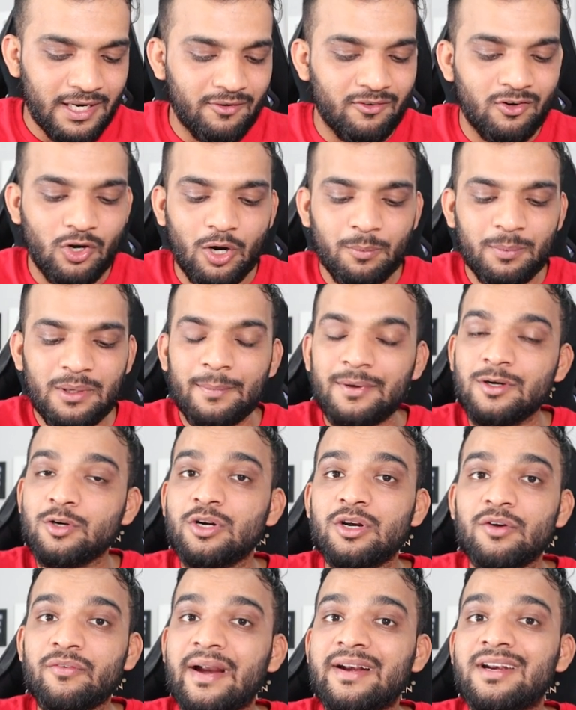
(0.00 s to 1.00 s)
It will not be able
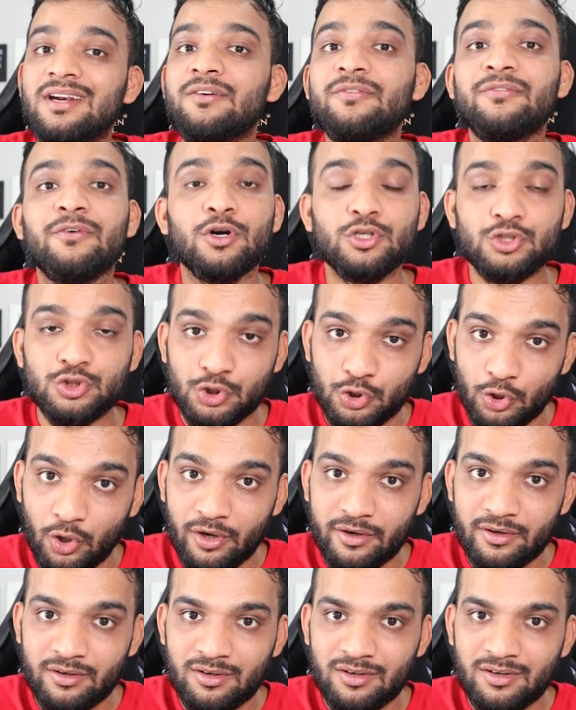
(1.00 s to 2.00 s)
to divide it for
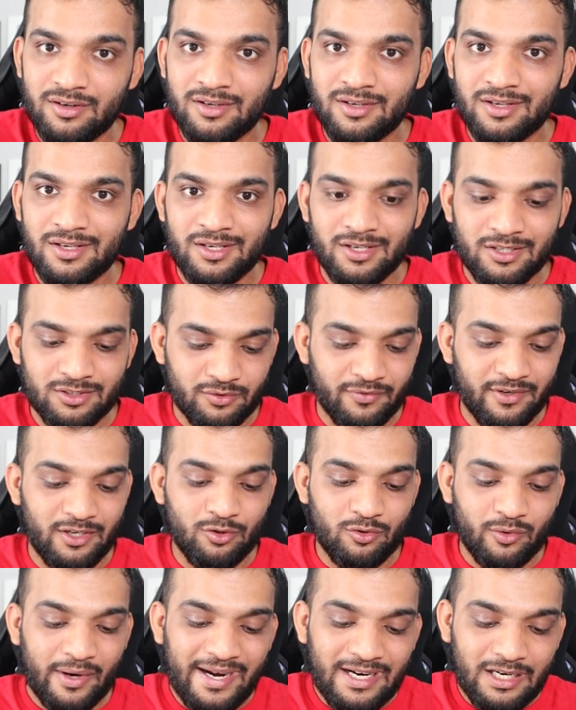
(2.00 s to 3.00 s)
sure. So when
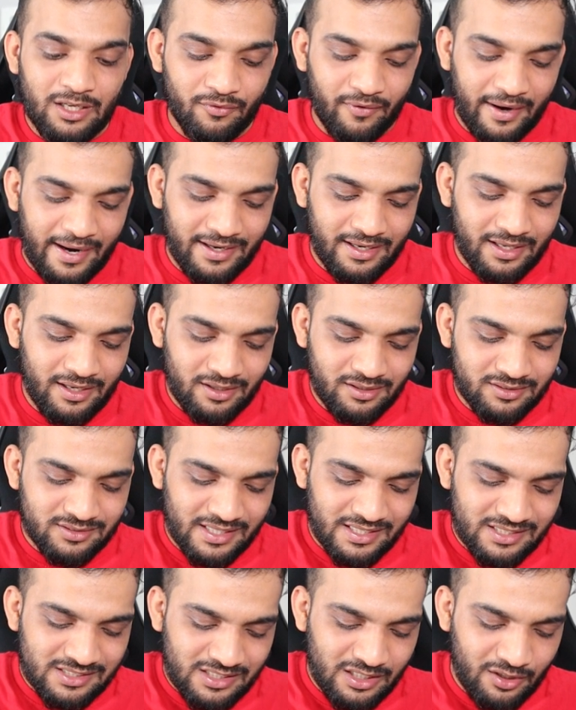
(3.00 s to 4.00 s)
you try dividing
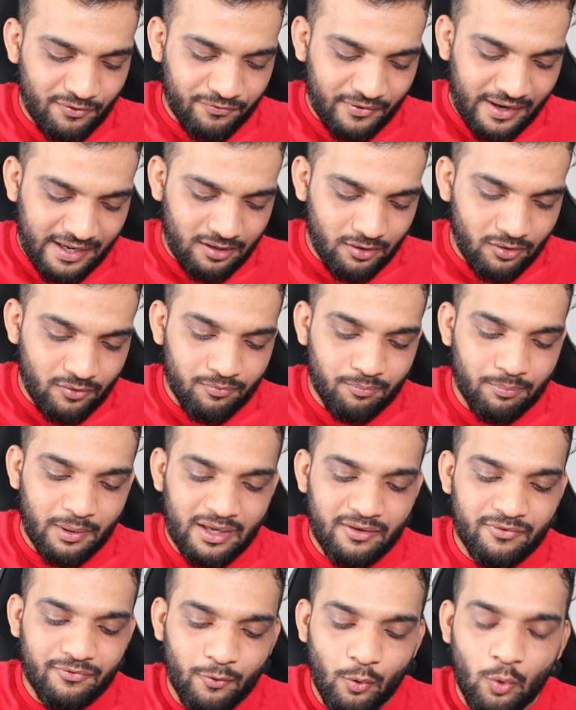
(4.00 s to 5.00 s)
65
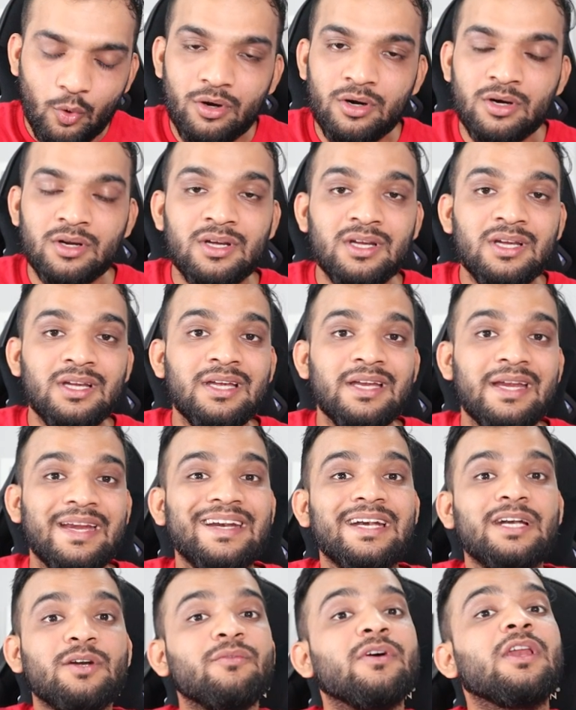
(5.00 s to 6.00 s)
by 4,
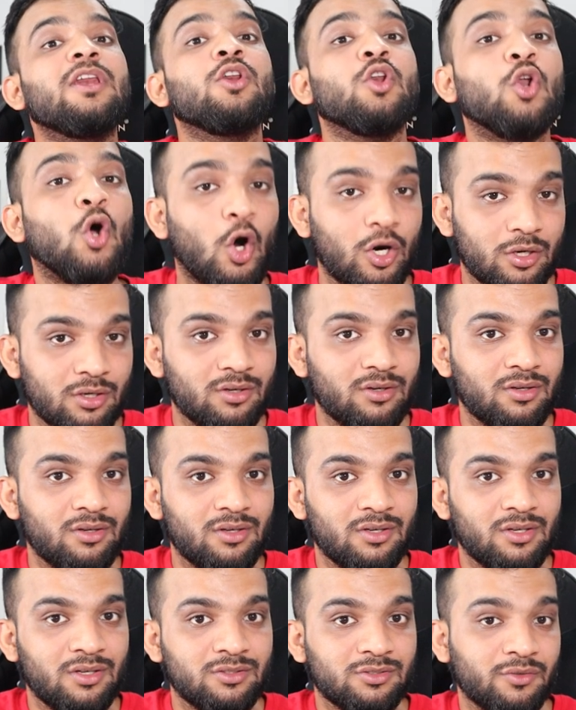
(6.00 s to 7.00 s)
it will not.
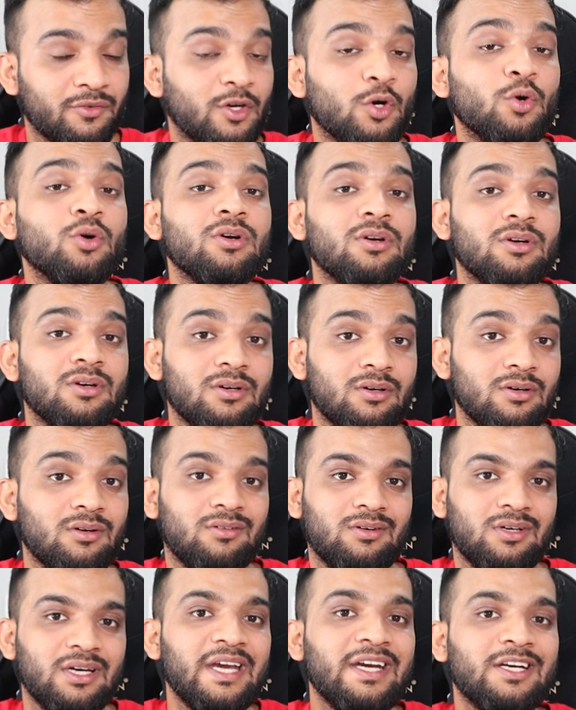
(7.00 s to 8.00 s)
So we don't
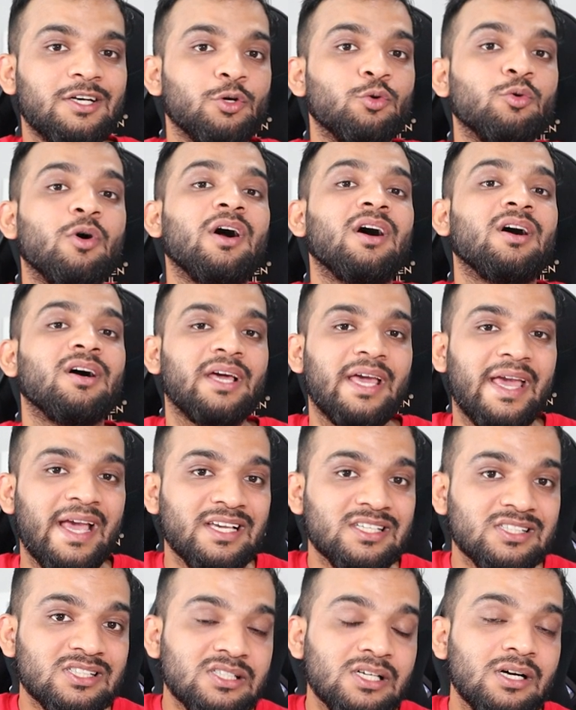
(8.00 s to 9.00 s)
need to do an
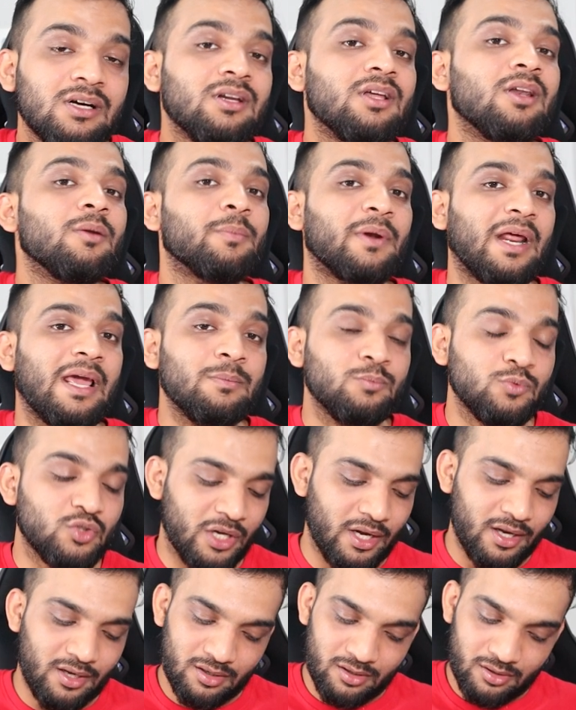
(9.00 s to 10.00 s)
external prime
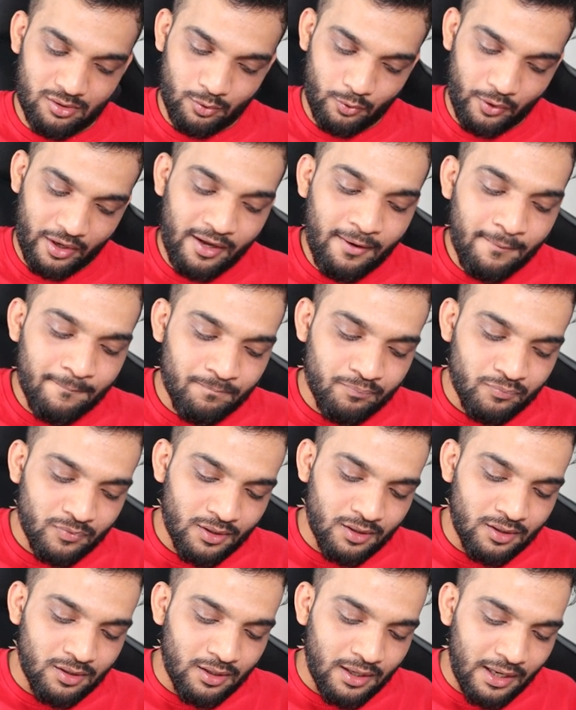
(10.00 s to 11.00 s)
check, okay?
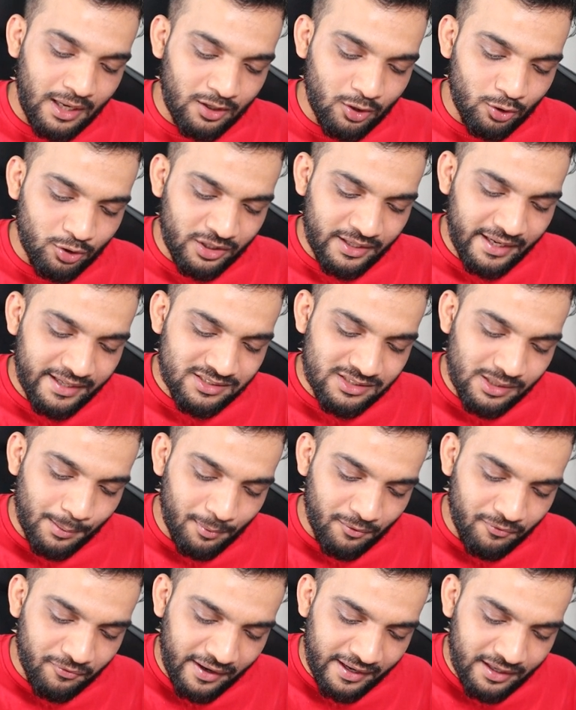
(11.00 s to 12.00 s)
I'll go to the next
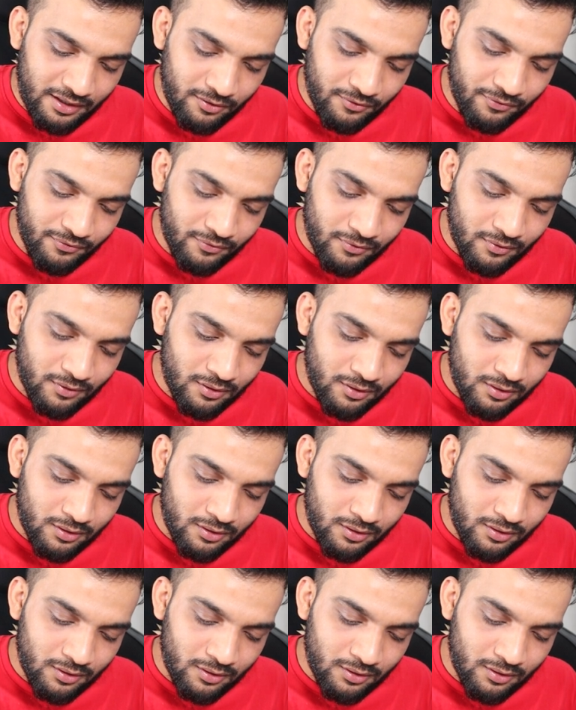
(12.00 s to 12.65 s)
number, 5.